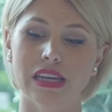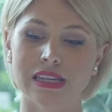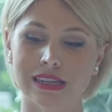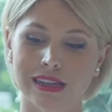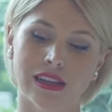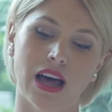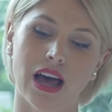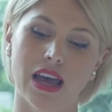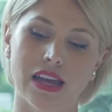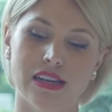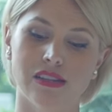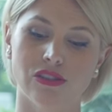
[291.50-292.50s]

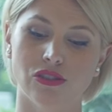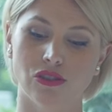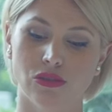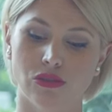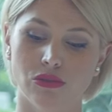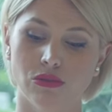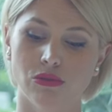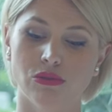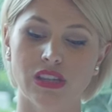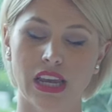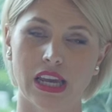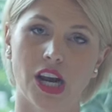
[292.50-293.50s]
inclined to
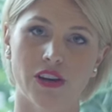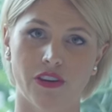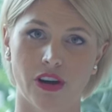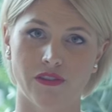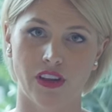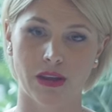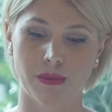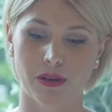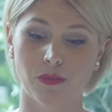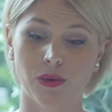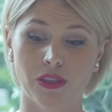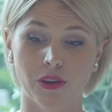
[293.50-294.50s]
take care of our
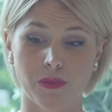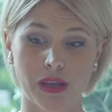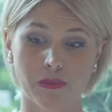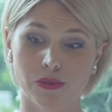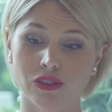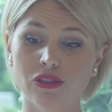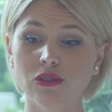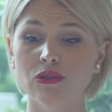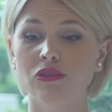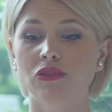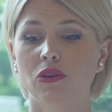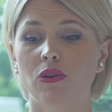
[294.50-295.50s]
environment when they're being
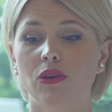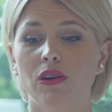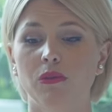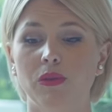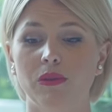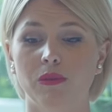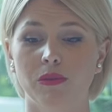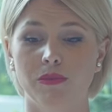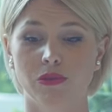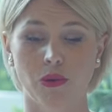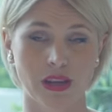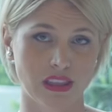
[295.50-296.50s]
produced or when we're
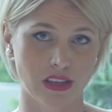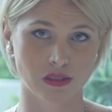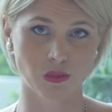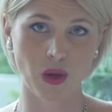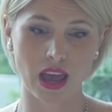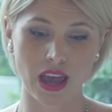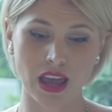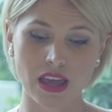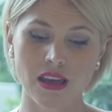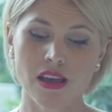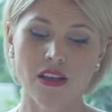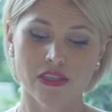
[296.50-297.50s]
throwing things
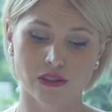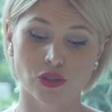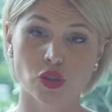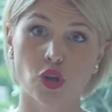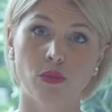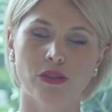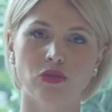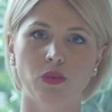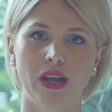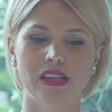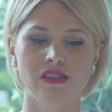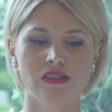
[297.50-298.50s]
away. There's so much
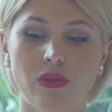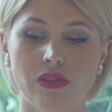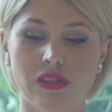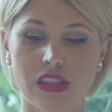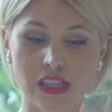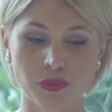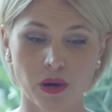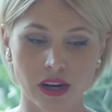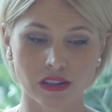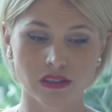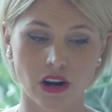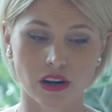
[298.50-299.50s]
waste. These
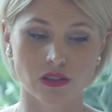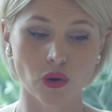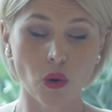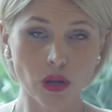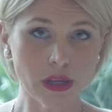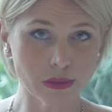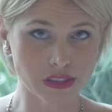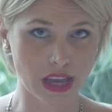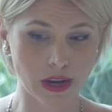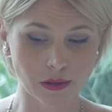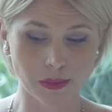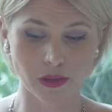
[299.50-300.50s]
products are totally
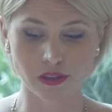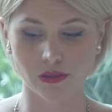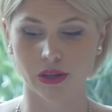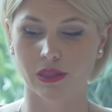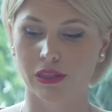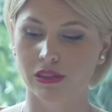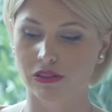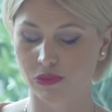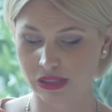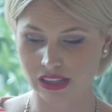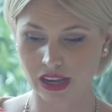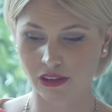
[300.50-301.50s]
recyclable. You can
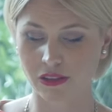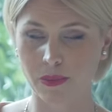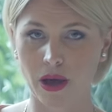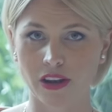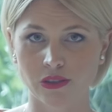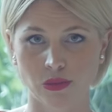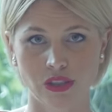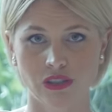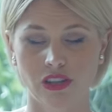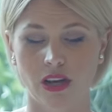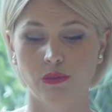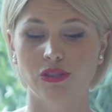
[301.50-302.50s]
recycle the bottles when
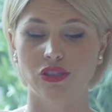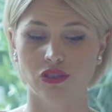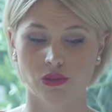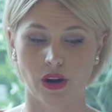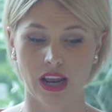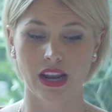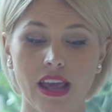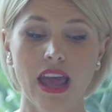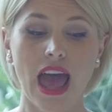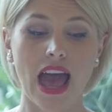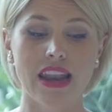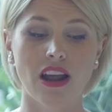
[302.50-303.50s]
you're done, which is great.
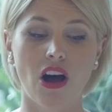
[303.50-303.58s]
And